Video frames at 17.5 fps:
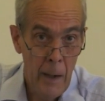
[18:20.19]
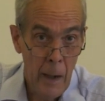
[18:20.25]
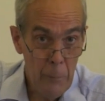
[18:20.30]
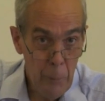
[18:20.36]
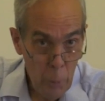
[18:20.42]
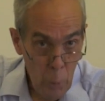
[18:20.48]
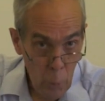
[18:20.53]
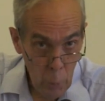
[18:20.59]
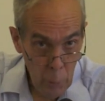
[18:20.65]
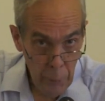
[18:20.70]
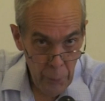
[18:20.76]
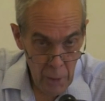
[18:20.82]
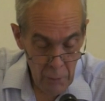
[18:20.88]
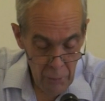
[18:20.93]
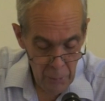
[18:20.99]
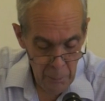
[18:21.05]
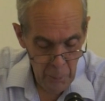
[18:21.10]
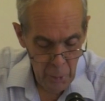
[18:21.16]
I've called
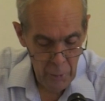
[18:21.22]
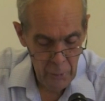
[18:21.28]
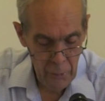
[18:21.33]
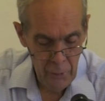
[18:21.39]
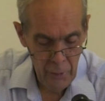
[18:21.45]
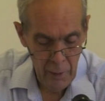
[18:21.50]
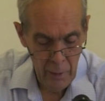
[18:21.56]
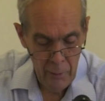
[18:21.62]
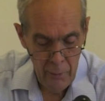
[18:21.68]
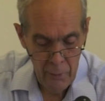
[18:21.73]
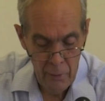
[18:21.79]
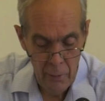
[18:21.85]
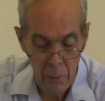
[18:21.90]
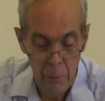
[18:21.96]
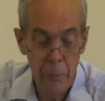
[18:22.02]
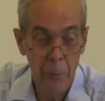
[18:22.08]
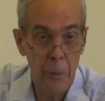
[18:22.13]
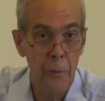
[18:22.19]
this process
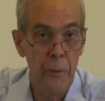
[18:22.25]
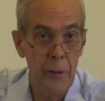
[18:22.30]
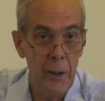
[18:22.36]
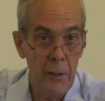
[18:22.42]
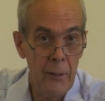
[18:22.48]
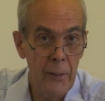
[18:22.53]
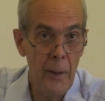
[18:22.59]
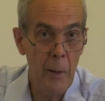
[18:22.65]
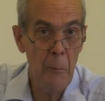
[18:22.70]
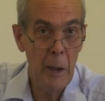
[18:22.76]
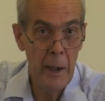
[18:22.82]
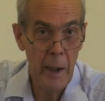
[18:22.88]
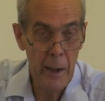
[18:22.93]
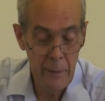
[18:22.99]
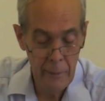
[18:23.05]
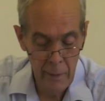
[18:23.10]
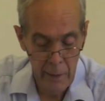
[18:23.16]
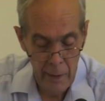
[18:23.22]
of
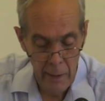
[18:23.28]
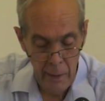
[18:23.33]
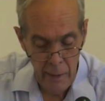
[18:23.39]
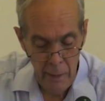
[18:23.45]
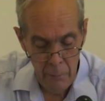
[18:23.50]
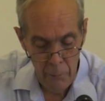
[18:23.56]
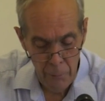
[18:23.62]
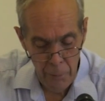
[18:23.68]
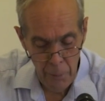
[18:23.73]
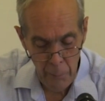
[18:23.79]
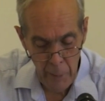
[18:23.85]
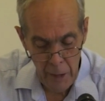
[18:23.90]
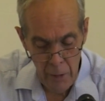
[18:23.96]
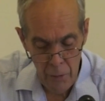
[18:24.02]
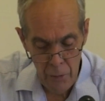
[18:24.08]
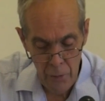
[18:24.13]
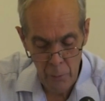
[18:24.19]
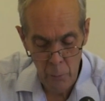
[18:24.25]
disseminating
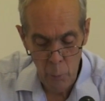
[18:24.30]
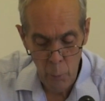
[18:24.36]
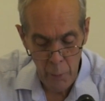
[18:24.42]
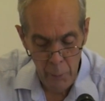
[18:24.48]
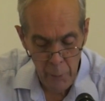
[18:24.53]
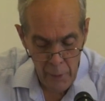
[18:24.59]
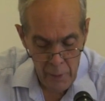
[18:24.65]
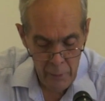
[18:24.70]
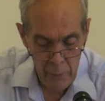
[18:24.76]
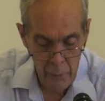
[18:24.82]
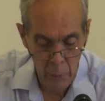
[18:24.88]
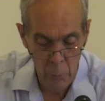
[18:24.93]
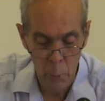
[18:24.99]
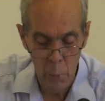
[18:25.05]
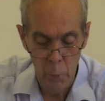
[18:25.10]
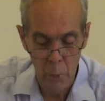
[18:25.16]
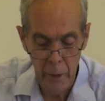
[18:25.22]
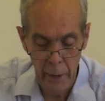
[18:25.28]
information within the
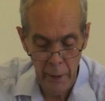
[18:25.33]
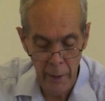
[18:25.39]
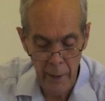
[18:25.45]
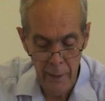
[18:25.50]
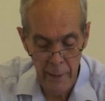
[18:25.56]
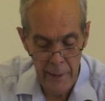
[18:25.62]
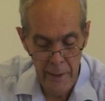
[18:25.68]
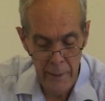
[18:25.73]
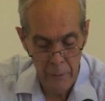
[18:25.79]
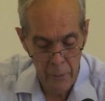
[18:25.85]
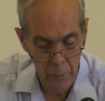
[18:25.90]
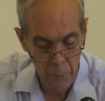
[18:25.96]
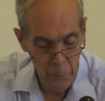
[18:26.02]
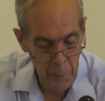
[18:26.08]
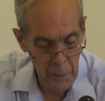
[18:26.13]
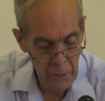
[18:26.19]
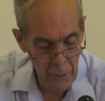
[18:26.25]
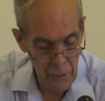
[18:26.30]
ruling elite
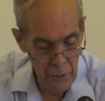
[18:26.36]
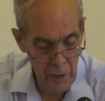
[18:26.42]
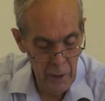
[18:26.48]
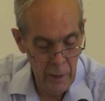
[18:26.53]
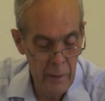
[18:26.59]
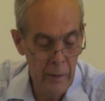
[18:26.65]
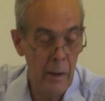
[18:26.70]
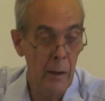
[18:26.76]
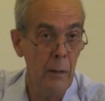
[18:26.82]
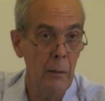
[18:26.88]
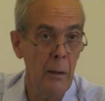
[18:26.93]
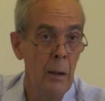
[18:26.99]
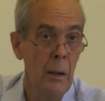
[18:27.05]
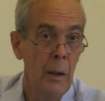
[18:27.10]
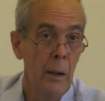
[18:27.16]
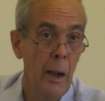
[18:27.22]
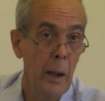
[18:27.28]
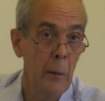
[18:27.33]
of British India
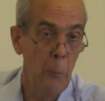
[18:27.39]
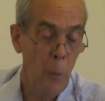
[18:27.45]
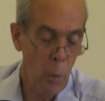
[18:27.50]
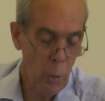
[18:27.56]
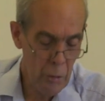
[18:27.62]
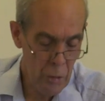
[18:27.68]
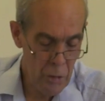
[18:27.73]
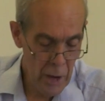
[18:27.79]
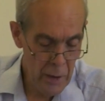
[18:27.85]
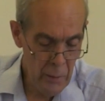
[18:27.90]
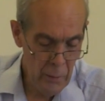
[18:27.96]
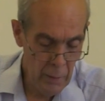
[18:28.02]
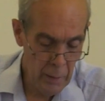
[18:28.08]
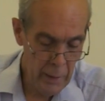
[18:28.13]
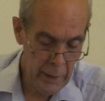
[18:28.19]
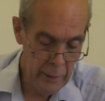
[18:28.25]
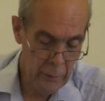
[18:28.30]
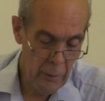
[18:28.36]
and more
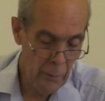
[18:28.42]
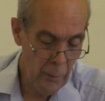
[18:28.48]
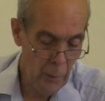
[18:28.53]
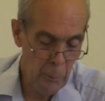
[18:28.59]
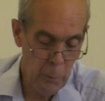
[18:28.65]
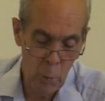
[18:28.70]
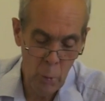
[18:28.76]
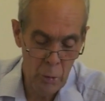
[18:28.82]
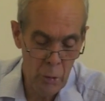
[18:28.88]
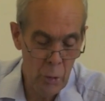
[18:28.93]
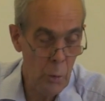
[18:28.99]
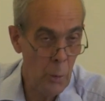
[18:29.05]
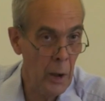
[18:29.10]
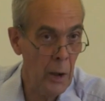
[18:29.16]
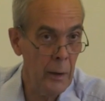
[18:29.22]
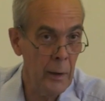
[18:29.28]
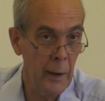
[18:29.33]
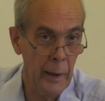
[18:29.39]
generally to the
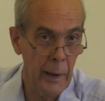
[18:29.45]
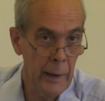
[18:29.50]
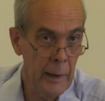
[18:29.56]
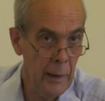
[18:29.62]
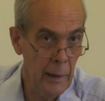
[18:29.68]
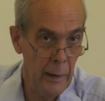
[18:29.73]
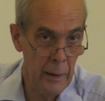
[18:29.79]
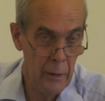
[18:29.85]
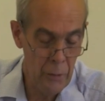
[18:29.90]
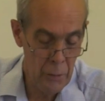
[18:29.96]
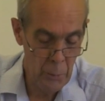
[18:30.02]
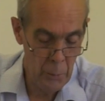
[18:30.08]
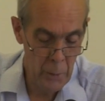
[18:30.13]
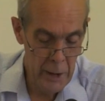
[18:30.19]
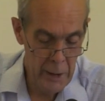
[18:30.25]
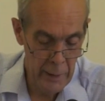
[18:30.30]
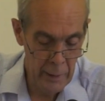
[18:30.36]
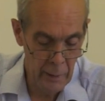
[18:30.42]
bourgeois
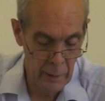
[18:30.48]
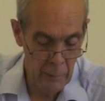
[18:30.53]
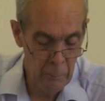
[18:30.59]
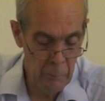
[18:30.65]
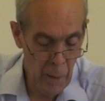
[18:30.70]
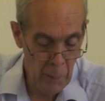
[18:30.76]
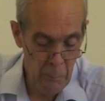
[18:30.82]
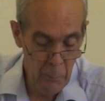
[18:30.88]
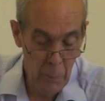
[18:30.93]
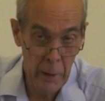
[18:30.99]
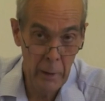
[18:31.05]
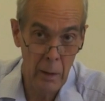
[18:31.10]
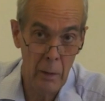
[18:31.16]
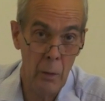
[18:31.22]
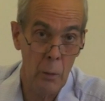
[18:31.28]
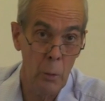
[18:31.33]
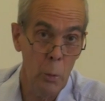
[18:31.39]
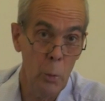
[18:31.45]
English-reading public,
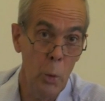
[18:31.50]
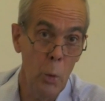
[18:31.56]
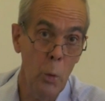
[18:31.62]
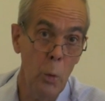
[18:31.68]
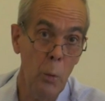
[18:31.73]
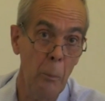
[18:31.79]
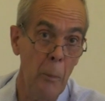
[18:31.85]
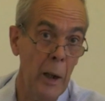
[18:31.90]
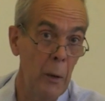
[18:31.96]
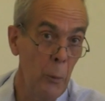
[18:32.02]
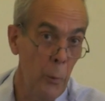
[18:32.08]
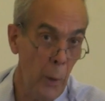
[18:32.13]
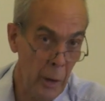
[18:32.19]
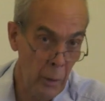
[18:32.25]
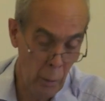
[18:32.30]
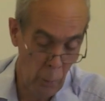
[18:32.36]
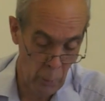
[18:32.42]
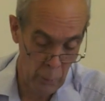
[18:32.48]
rule by
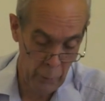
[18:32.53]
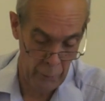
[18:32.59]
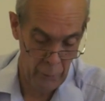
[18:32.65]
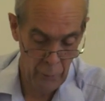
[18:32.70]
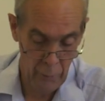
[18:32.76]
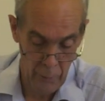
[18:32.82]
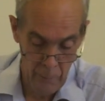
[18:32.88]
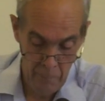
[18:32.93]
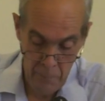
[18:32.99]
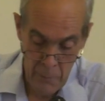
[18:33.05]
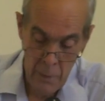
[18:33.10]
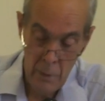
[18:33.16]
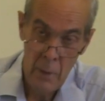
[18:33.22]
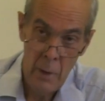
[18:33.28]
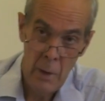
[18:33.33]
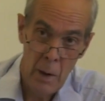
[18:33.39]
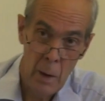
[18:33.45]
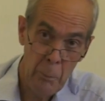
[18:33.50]
records,
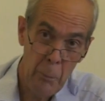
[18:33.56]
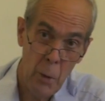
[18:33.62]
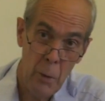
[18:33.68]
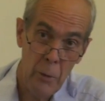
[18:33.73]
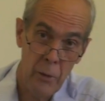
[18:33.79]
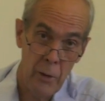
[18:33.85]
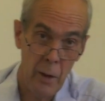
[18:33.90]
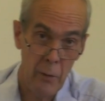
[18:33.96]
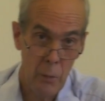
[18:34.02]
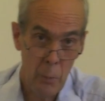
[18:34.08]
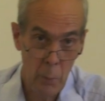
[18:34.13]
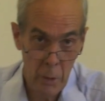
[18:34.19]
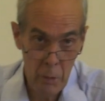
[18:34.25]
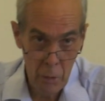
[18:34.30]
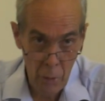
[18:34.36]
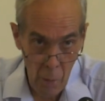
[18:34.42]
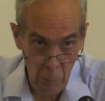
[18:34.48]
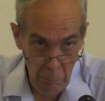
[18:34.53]
a process
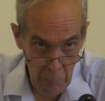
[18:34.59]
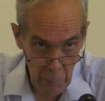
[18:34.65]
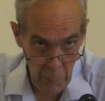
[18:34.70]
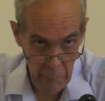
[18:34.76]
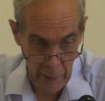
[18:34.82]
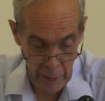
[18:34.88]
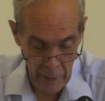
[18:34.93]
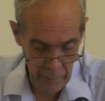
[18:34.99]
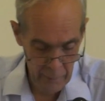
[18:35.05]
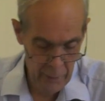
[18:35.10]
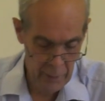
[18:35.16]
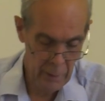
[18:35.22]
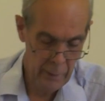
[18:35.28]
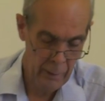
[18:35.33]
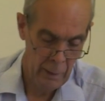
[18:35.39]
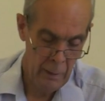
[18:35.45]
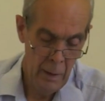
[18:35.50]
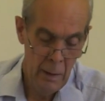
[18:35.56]
which
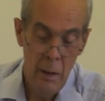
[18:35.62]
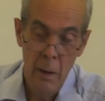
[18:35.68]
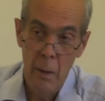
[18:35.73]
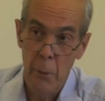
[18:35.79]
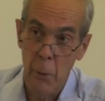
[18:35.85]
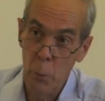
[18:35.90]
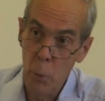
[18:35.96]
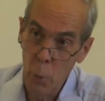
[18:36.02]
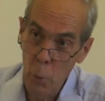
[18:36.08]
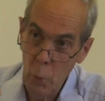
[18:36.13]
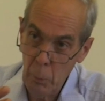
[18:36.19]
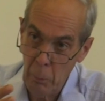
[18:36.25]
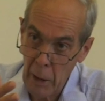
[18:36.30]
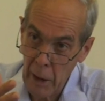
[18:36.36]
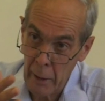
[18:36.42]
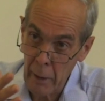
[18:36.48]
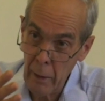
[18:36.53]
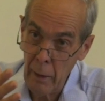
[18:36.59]
complemented the rule
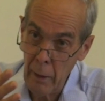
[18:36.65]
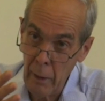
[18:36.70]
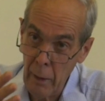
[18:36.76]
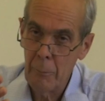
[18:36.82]
by